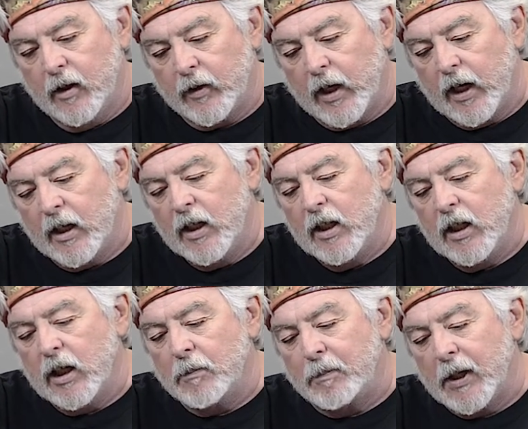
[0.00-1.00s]
Okay.
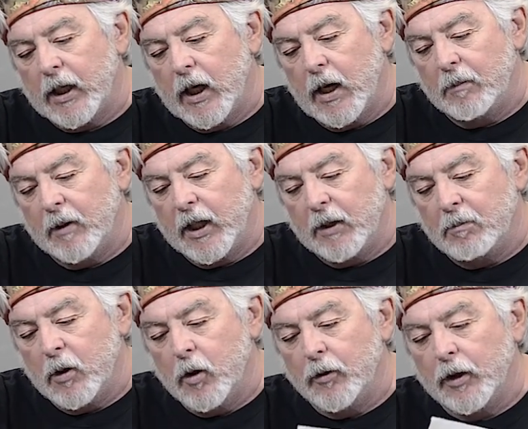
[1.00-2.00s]
You can pick it up, let it
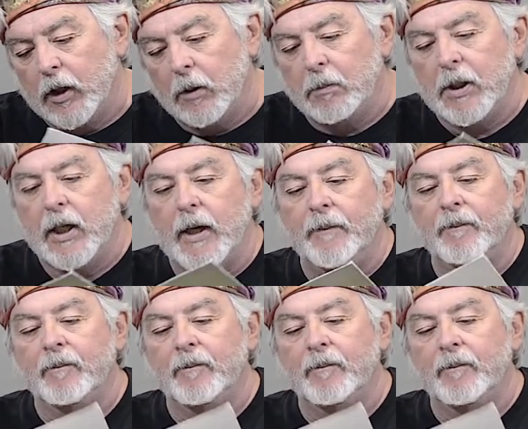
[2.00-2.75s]
move a little bit.